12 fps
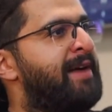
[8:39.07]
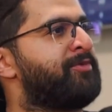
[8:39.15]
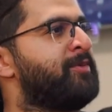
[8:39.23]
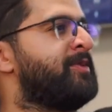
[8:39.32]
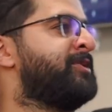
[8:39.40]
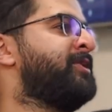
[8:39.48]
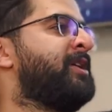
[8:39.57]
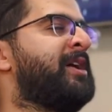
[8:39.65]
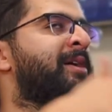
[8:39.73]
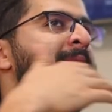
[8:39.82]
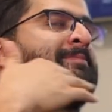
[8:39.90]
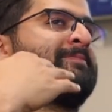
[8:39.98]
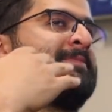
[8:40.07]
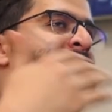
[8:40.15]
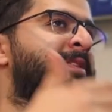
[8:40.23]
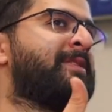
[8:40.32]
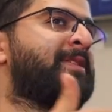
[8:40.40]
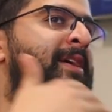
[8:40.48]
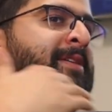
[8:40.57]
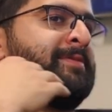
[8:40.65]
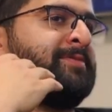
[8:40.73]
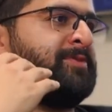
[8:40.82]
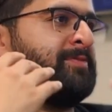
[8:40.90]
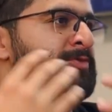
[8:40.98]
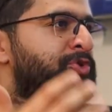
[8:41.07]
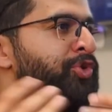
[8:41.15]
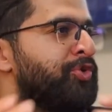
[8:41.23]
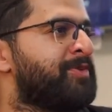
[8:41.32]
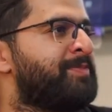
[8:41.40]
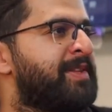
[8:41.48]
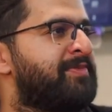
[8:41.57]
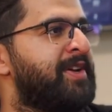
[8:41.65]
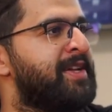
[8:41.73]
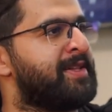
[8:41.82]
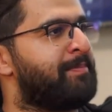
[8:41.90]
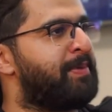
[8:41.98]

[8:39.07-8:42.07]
have to choose between the